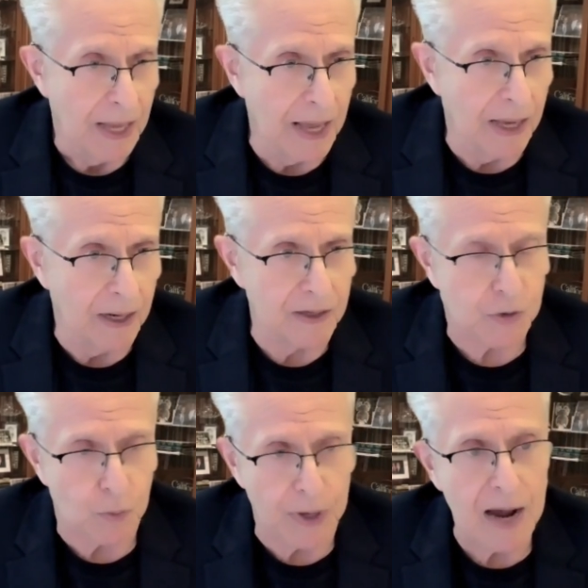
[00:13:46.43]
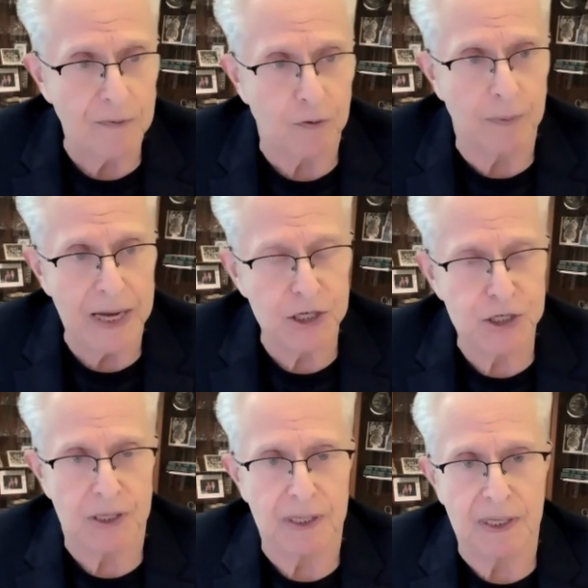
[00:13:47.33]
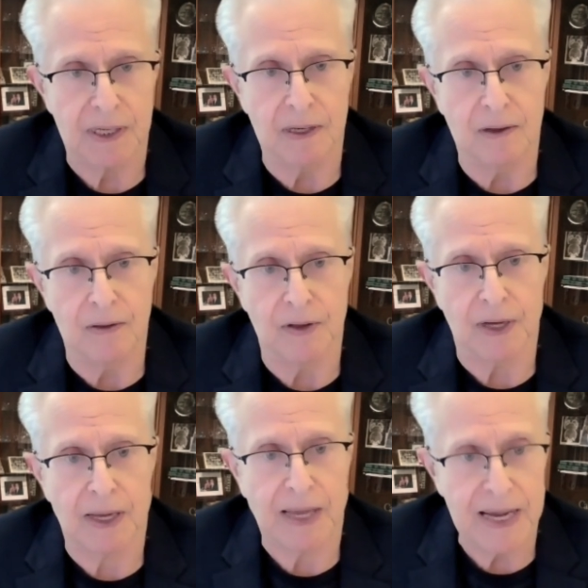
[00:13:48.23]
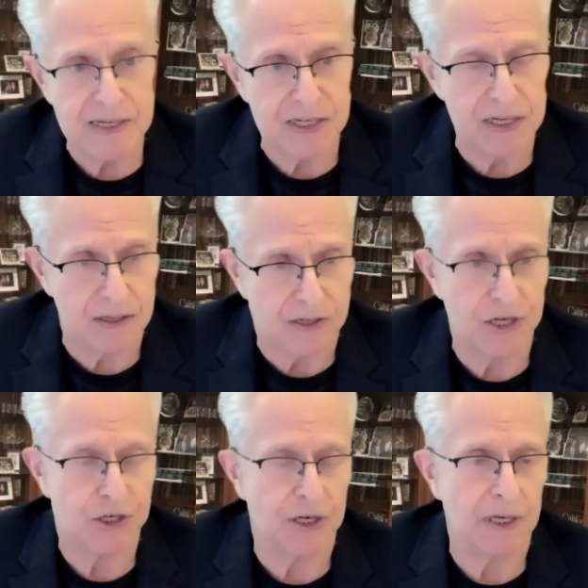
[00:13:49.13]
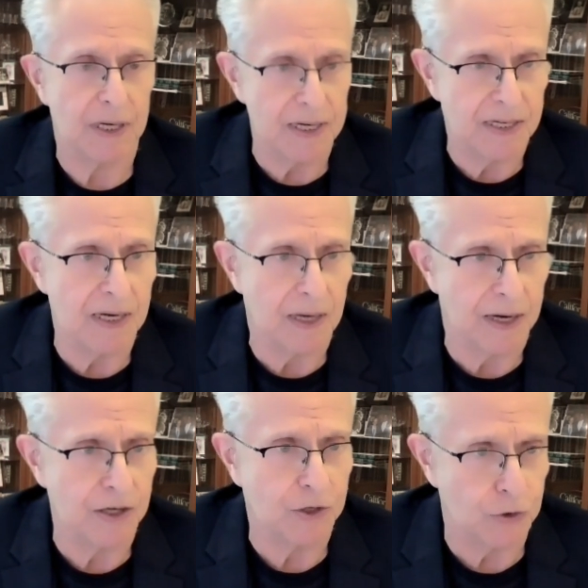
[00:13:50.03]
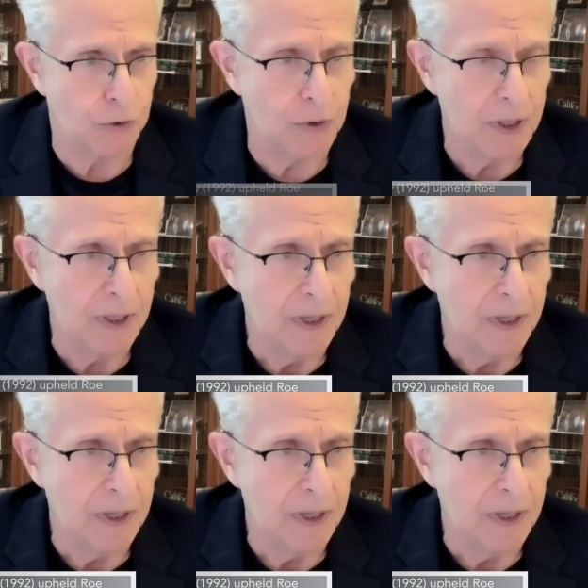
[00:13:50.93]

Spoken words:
and its reaffirmation in the Casey decision in 1992,